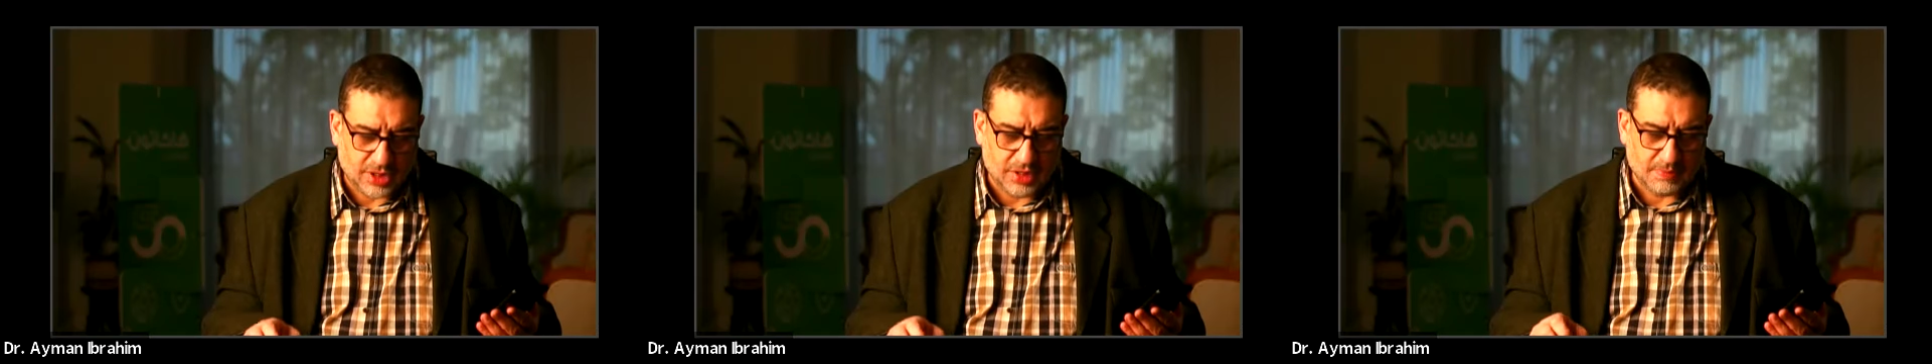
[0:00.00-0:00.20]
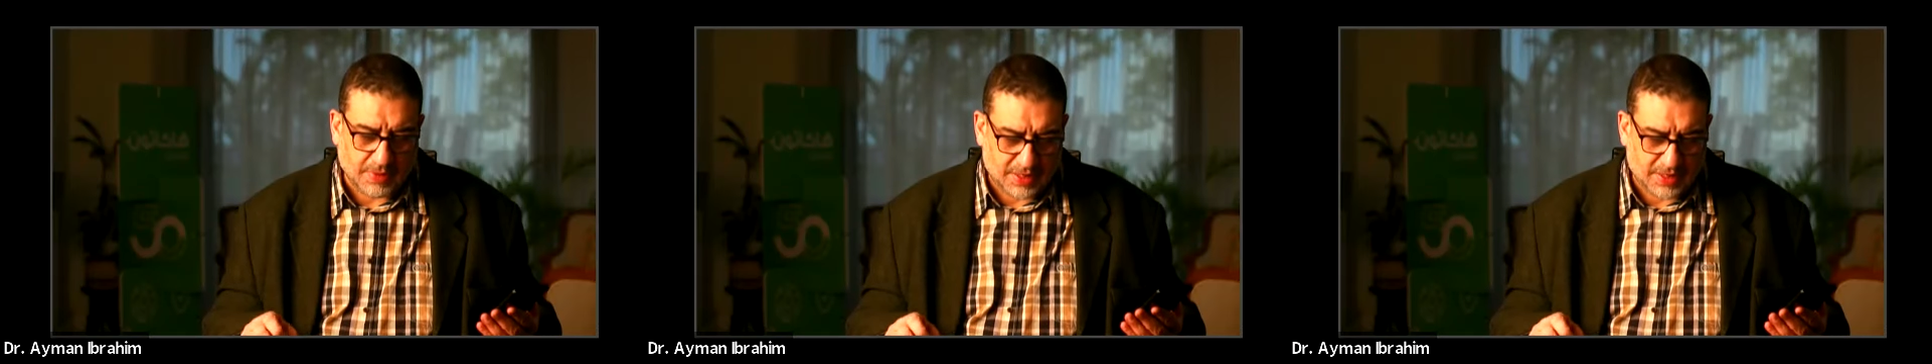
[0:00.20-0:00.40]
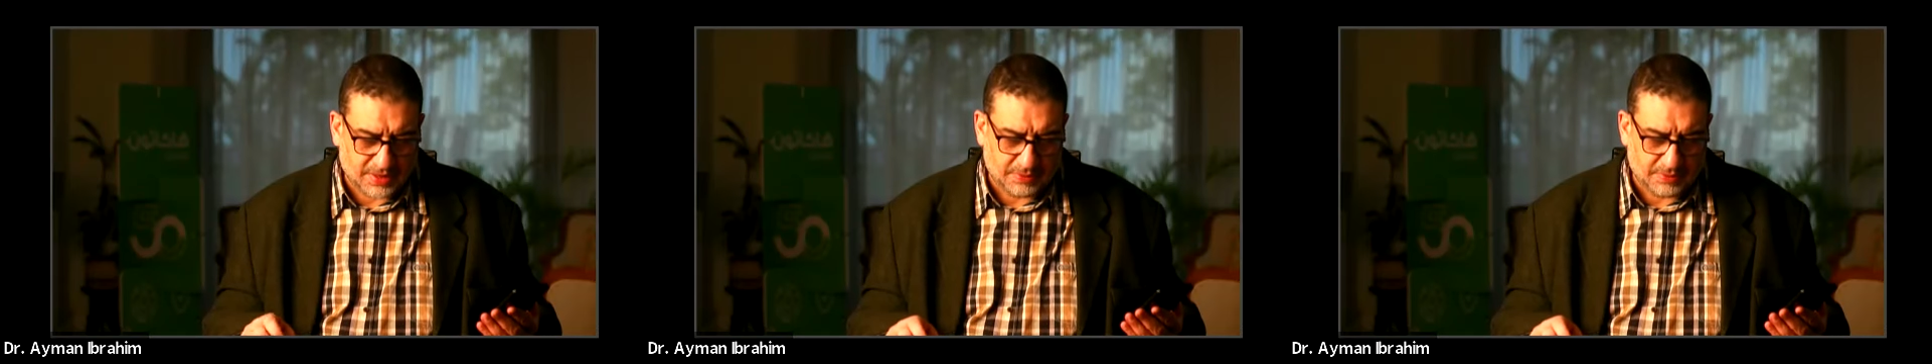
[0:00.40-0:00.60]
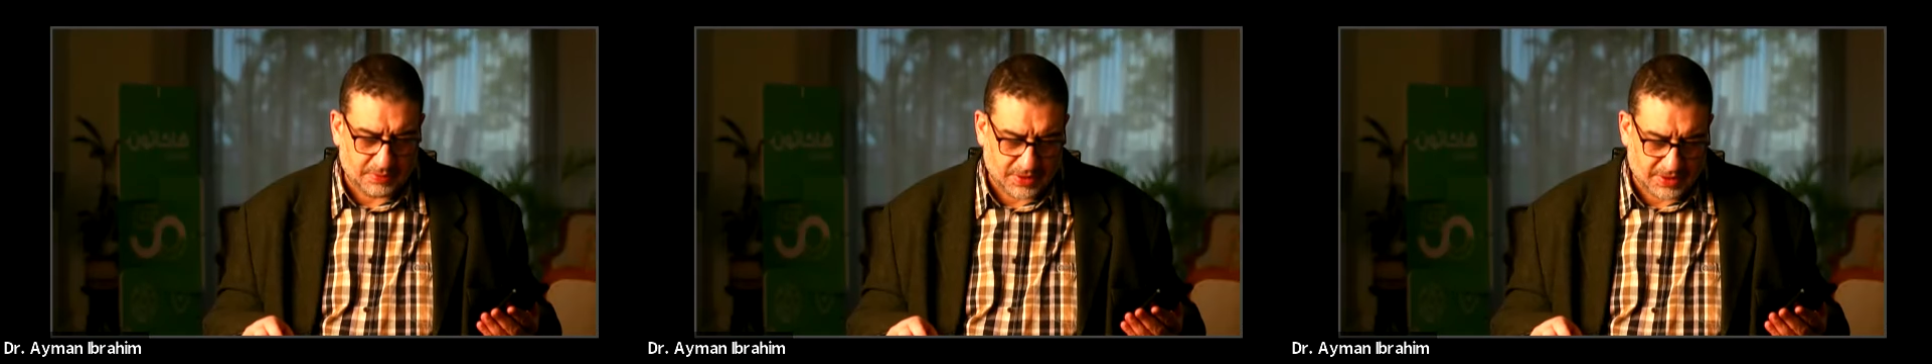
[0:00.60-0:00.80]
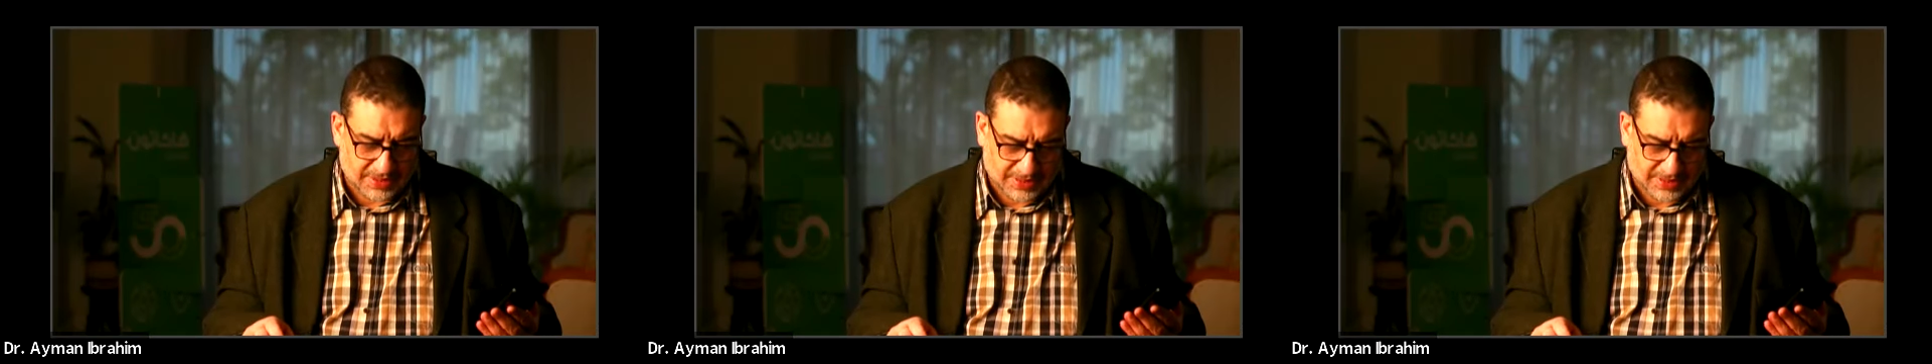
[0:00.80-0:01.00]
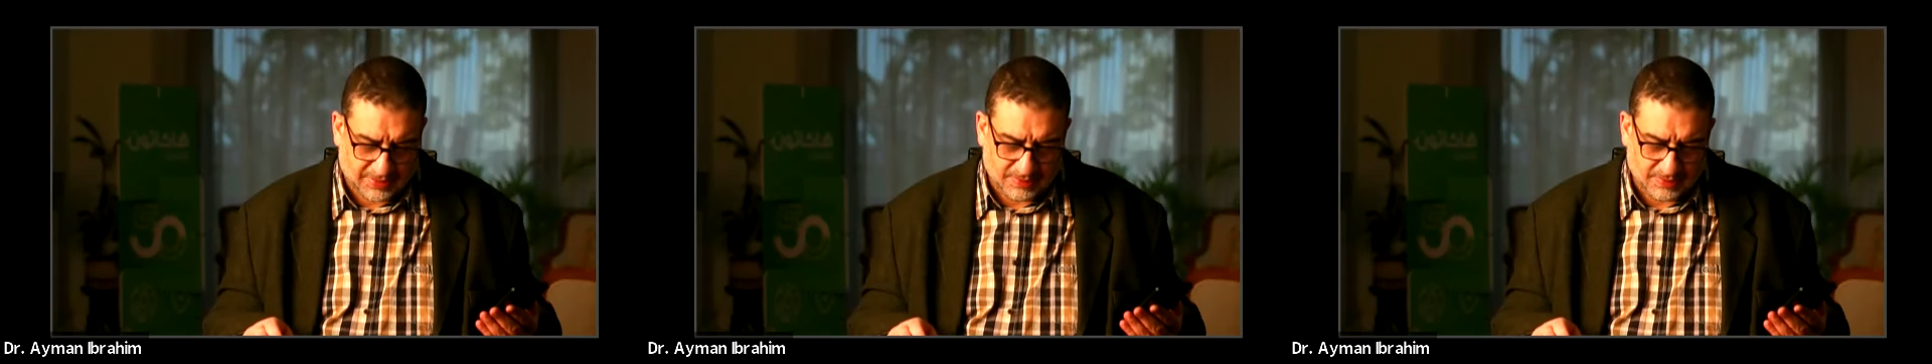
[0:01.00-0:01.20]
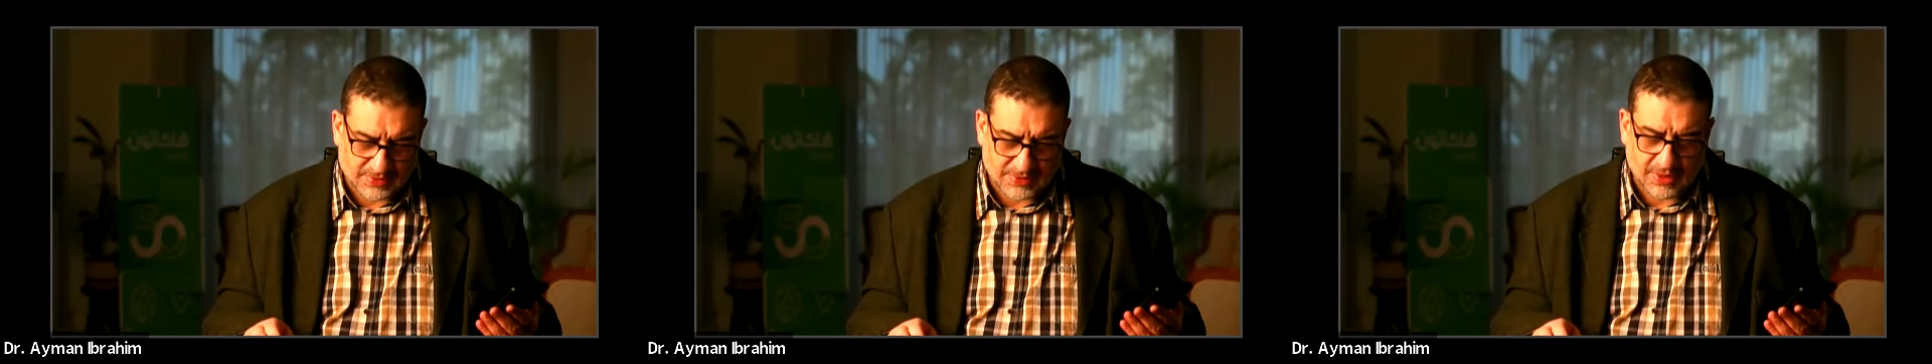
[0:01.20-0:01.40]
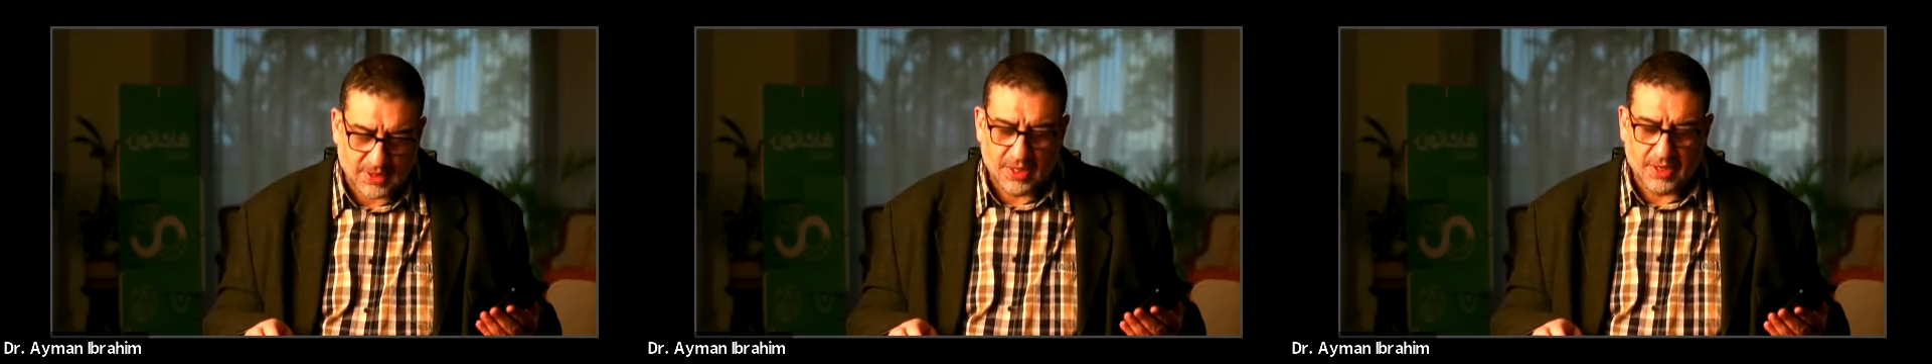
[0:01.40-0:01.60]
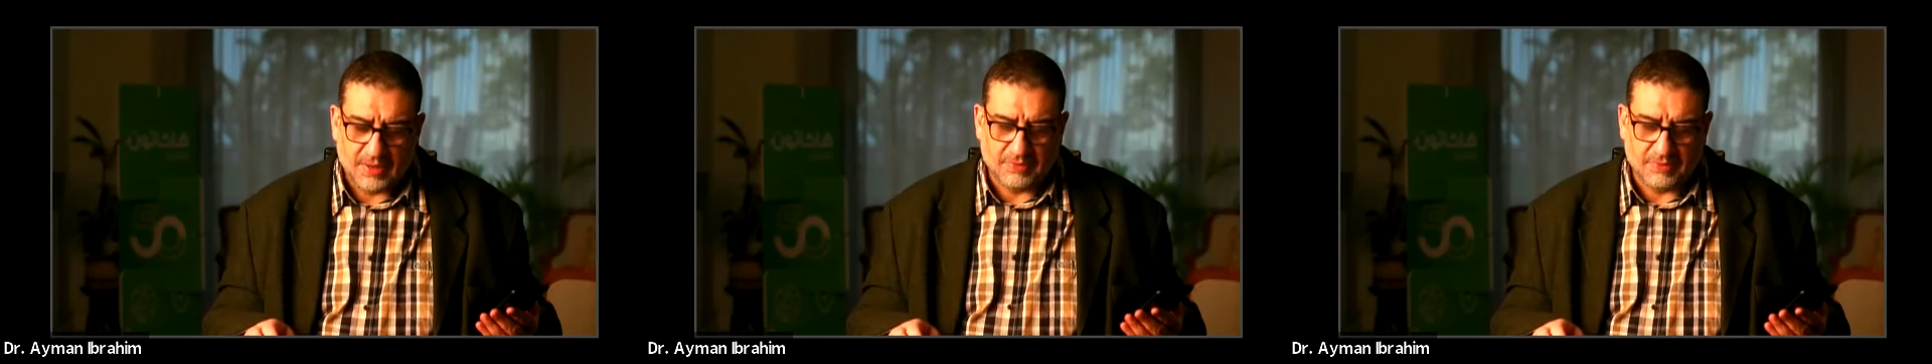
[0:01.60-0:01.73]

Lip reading: join multiple teams,